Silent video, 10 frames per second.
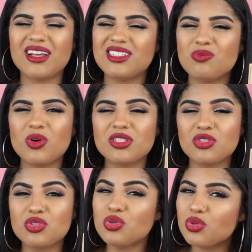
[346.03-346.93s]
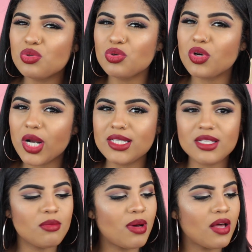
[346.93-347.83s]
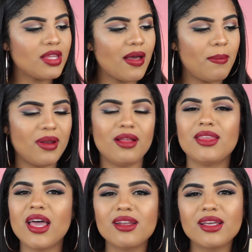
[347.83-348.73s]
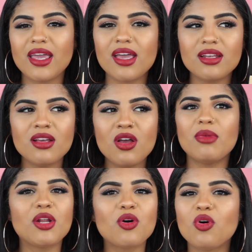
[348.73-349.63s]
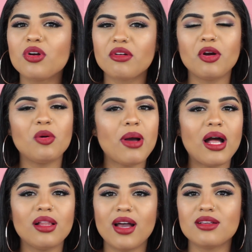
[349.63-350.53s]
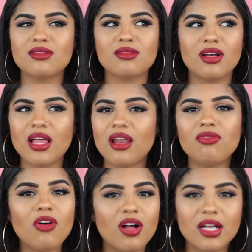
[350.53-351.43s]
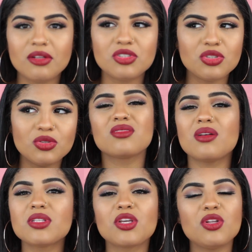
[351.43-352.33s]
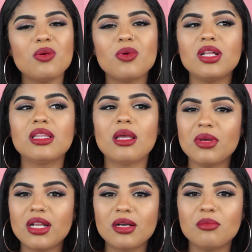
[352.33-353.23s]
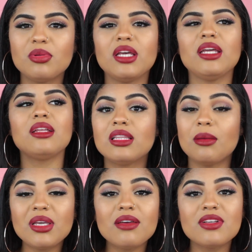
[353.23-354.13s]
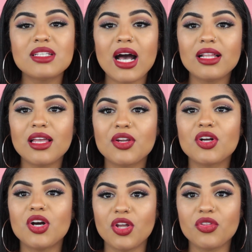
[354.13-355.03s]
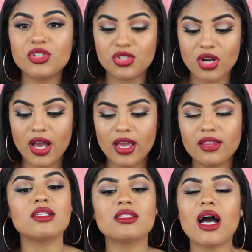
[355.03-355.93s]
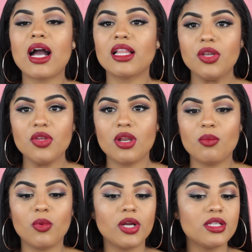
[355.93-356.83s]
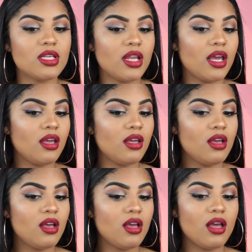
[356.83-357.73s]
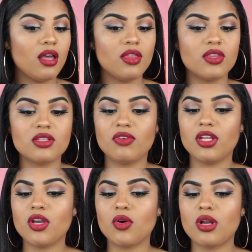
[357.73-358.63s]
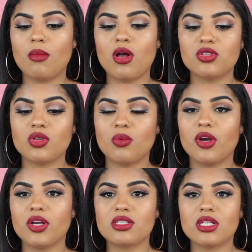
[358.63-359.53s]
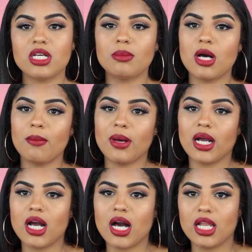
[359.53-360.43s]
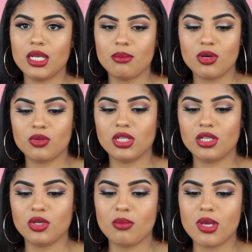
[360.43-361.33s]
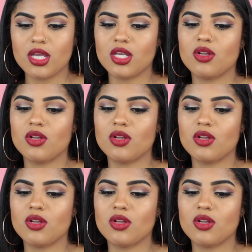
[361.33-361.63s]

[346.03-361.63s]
I wasn't too crazy about that, but then again, my Nicole Guerrero palette has a lot of fallout too. So I was like, you know what, let me not complain. Let me give this highlighter another try. This is the highlighter that I'm wearing today in this video, and I'm also wearing some on my collarbone a little bit.